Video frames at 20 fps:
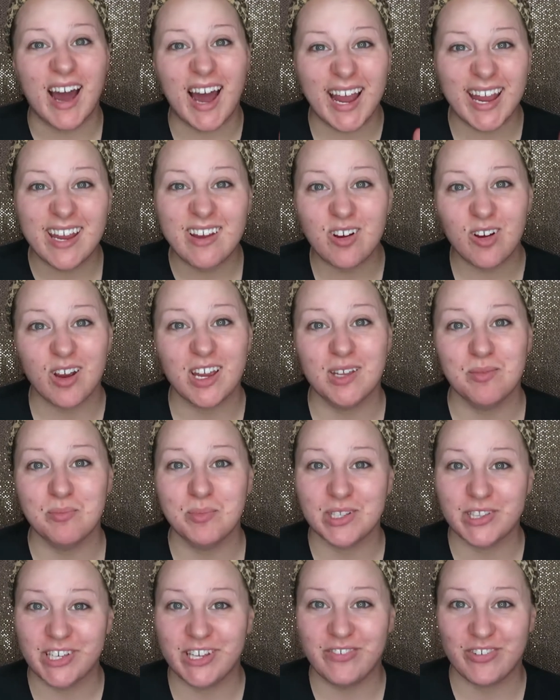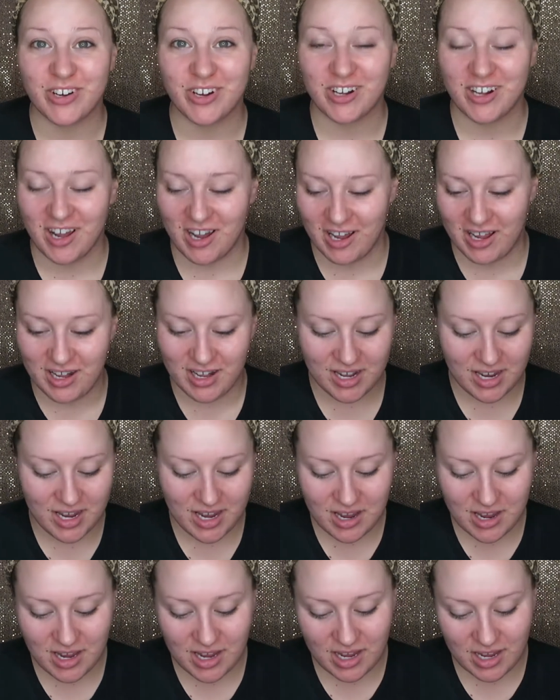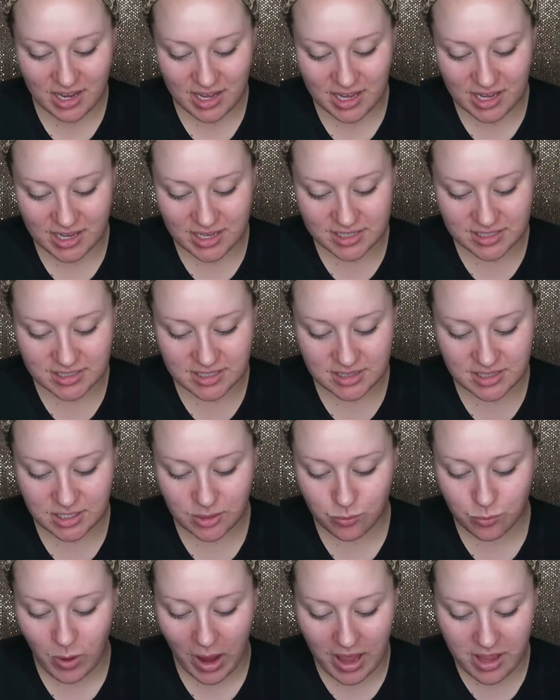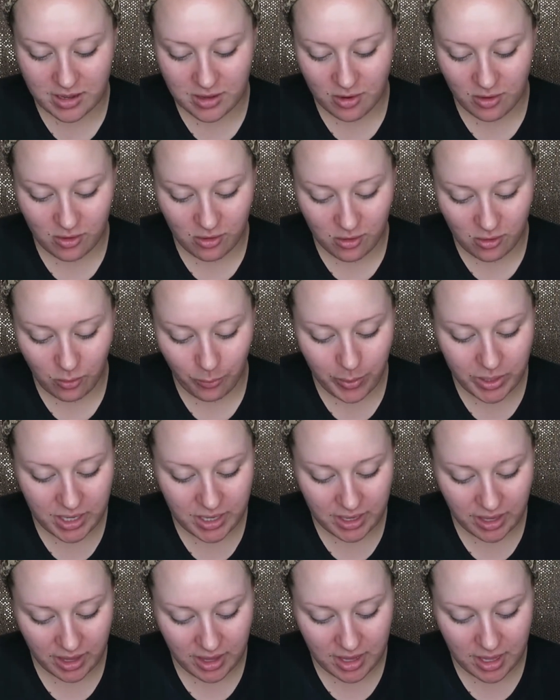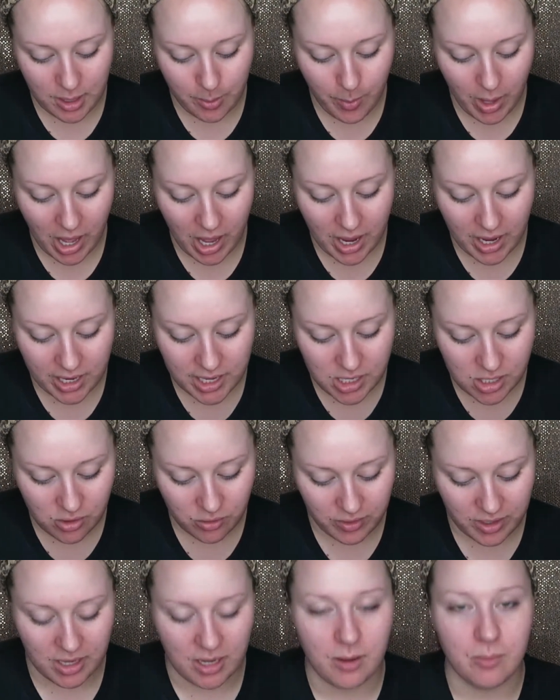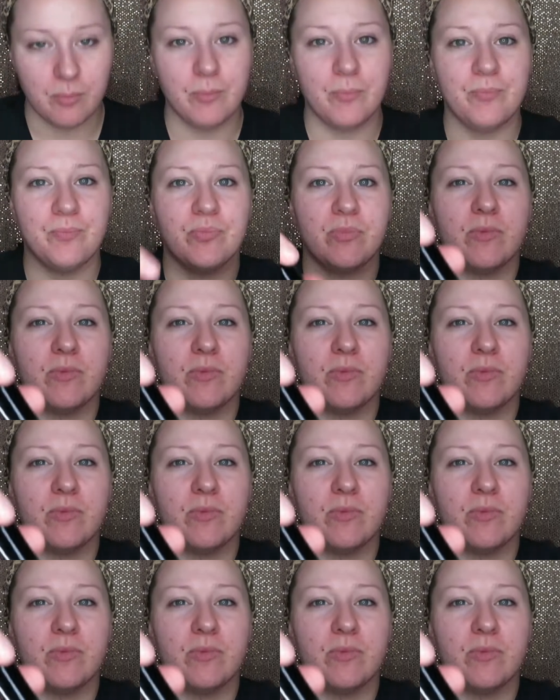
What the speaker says: eye cream, believe it or not, is the Retinol PM eye cream.